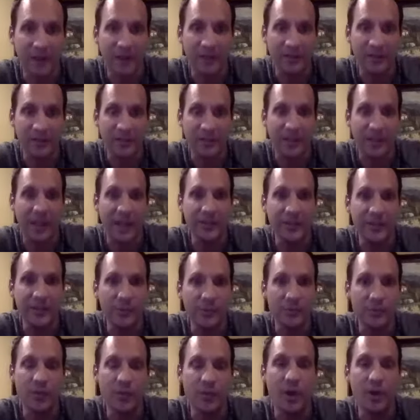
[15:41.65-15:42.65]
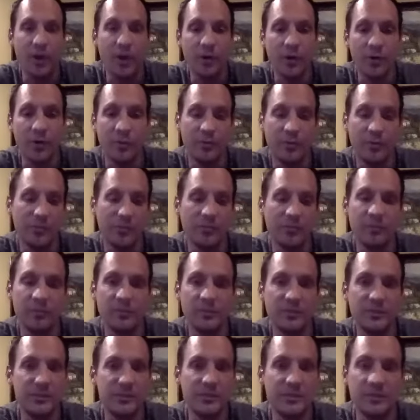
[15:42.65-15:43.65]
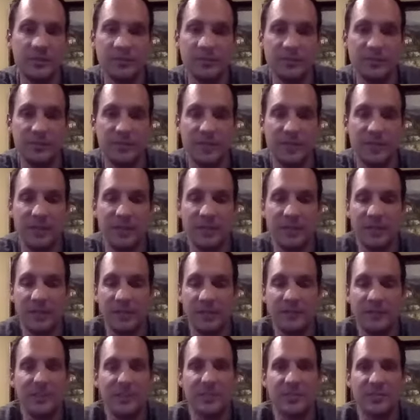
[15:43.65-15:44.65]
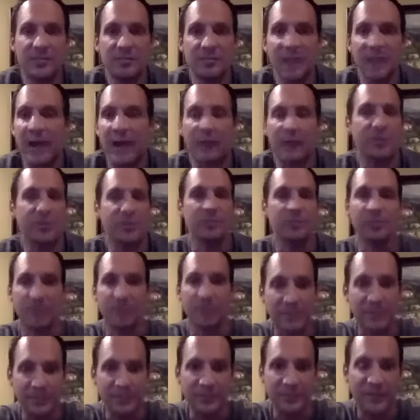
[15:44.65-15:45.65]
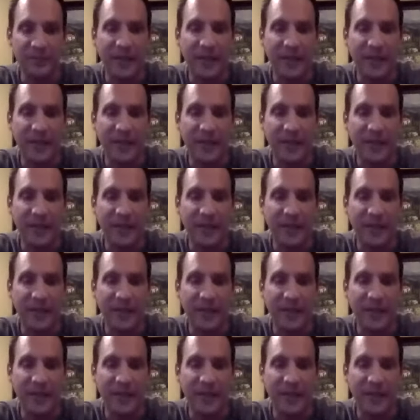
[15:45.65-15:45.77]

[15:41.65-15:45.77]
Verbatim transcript: Like, I don't know a dispowering beliefs.